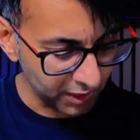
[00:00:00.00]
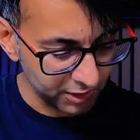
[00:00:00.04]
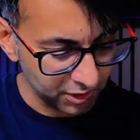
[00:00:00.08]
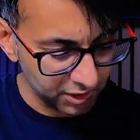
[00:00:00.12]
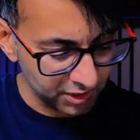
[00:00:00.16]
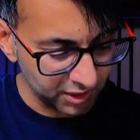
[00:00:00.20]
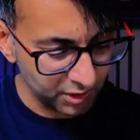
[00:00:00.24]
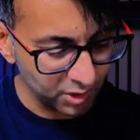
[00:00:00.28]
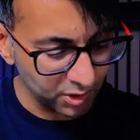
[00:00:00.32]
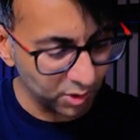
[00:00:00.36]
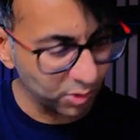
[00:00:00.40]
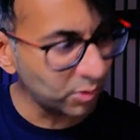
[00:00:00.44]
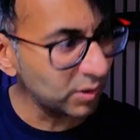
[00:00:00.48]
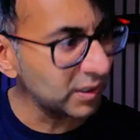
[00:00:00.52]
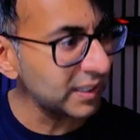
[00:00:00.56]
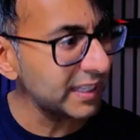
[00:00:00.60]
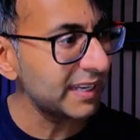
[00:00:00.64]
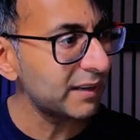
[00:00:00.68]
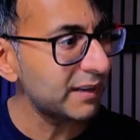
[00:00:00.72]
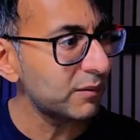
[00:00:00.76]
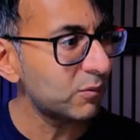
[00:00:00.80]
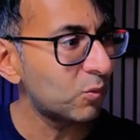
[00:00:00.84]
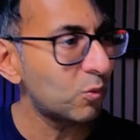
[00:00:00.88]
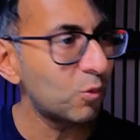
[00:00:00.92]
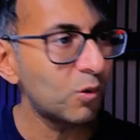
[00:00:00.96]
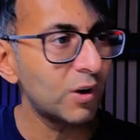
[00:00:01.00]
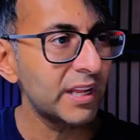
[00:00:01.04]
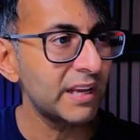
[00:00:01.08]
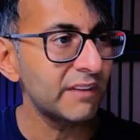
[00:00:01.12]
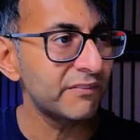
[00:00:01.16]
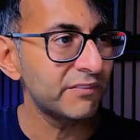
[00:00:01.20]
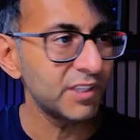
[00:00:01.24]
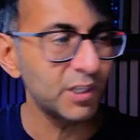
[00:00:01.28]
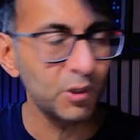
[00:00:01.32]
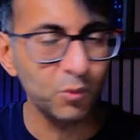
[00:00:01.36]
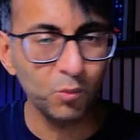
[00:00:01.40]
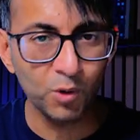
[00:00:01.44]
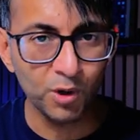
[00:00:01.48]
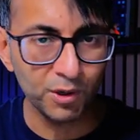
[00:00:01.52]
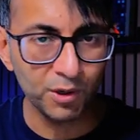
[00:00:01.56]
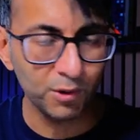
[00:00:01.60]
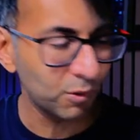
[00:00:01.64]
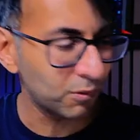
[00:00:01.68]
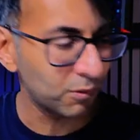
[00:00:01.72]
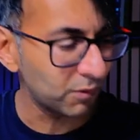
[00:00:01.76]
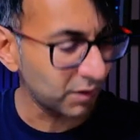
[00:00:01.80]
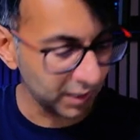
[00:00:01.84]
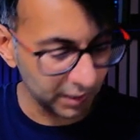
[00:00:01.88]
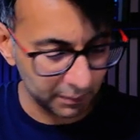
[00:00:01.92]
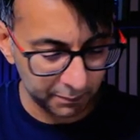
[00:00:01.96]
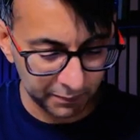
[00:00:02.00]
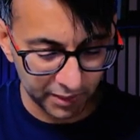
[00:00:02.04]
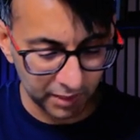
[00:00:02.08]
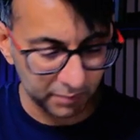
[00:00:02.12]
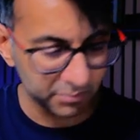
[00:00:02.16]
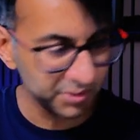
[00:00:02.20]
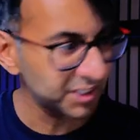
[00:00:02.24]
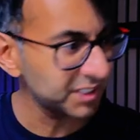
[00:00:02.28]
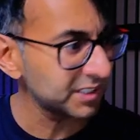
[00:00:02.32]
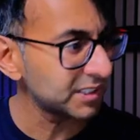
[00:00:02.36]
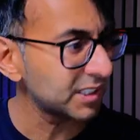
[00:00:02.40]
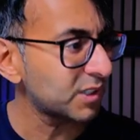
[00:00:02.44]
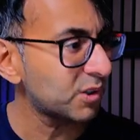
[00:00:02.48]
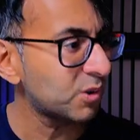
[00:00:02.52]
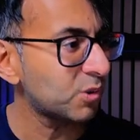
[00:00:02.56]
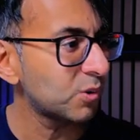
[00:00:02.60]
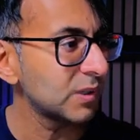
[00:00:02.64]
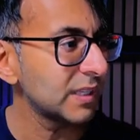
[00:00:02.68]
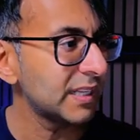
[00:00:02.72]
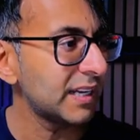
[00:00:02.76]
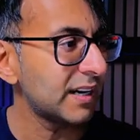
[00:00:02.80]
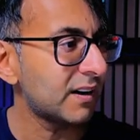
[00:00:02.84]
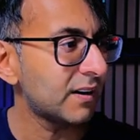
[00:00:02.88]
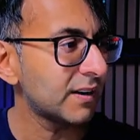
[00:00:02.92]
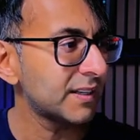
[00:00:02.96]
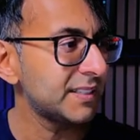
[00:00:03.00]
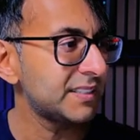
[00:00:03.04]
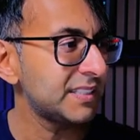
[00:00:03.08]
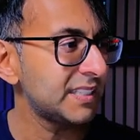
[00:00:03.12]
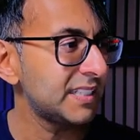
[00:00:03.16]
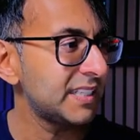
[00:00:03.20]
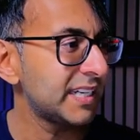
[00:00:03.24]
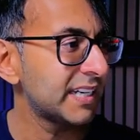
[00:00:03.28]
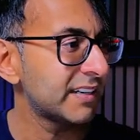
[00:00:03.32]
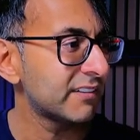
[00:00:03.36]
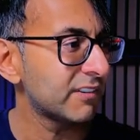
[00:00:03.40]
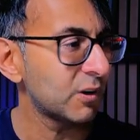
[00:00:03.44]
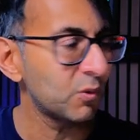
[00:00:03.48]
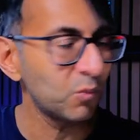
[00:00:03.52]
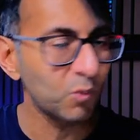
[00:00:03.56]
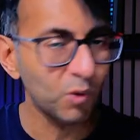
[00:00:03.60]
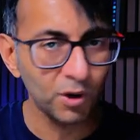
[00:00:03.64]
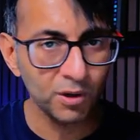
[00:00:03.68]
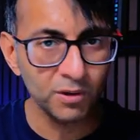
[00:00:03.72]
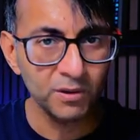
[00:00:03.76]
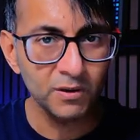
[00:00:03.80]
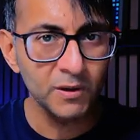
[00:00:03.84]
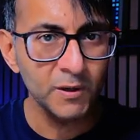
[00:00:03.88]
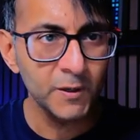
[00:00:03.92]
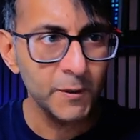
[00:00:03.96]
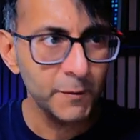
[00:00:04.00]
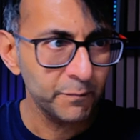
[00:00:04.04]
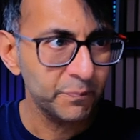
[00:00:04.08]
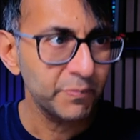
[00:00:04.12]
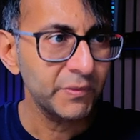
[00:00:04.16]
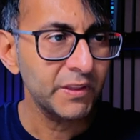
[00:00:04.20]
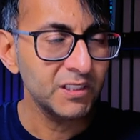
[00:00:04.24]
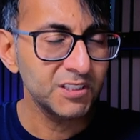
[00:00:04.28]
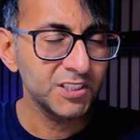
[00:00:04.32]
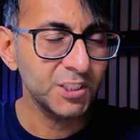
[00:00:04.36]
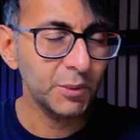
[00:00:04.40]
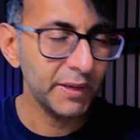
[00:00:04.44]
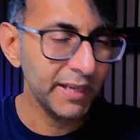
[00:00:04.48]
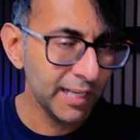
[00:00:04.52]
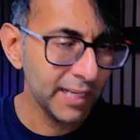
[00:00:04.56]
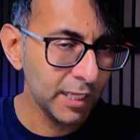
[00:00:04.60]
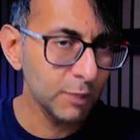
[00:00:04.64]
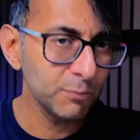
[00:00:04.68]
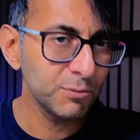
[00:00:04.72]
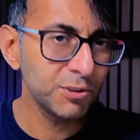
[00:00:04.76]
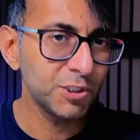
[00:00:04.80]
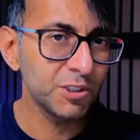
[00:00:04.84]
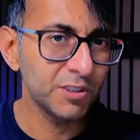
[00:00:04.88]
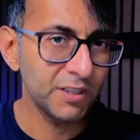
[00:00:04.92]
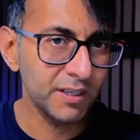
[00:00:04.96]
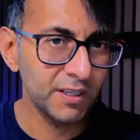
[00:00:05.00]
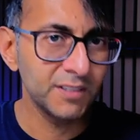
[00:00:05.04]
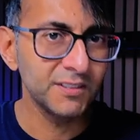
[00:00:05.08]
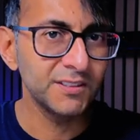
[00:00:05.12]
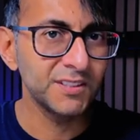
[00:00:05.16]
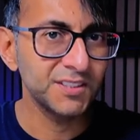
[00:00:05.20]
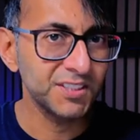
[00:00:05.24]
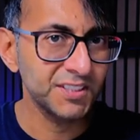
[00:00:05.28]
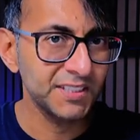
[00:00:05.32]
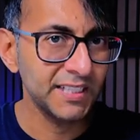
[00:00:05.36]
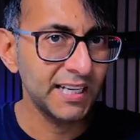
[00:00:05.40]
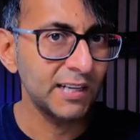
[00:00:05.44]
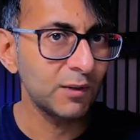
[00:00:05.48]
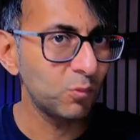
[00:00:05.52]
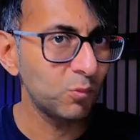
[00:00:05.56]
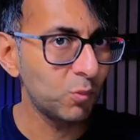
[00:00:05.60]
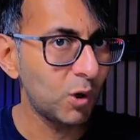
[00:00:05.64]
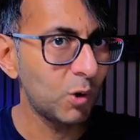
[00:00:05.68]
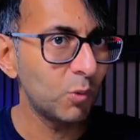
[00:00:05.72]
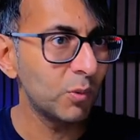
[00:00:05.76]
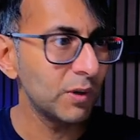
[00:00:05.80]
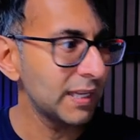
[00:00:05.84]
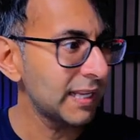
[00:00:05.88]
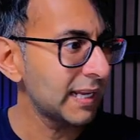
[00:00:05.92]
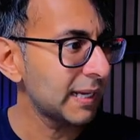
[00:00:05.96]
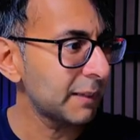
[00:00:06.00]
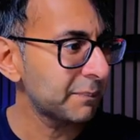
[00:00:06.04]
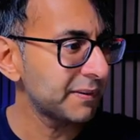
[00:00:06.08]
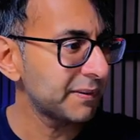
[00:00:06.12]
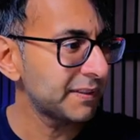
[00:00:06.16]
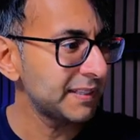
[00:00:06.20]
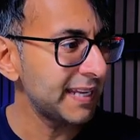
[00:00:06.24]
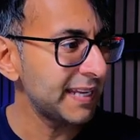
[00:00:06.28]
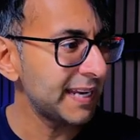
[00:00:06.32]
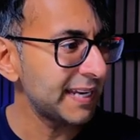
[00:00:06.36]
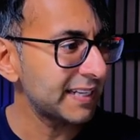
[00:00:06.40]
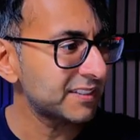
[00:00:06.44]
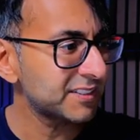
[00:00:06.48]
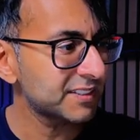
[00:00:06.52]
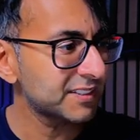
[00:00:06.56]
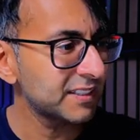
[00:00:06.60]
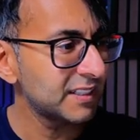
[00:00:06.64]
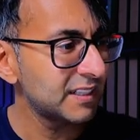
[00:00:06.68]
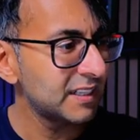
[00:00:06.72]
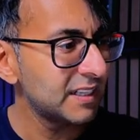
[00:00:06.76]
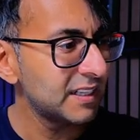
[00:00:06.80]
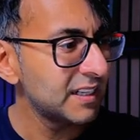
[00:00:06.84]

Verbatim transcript: You can call it whatever you want, all right? But I'm just going to call it ID Hero 1 so it helps you to understand what will happen next.